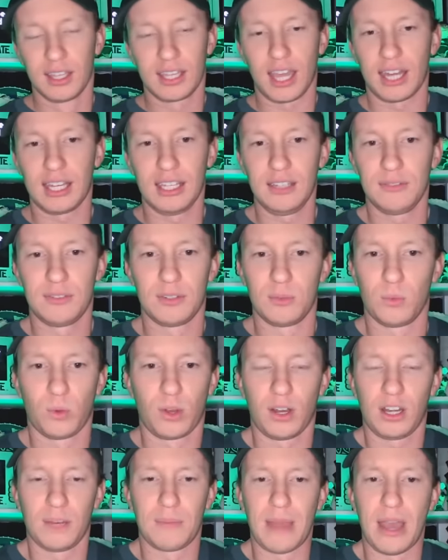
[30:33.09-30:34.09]
got even
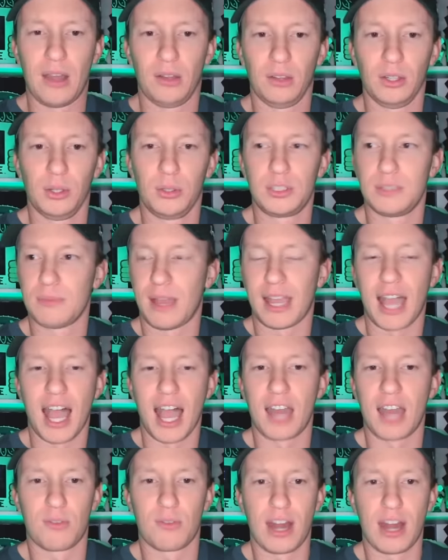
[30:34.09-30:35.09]
worried about losing my
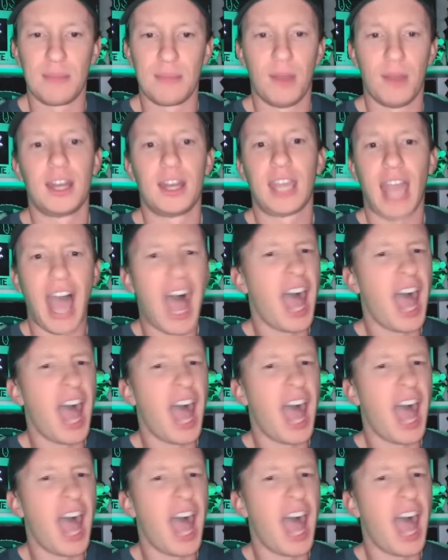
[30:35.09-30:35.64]
hot and ready money.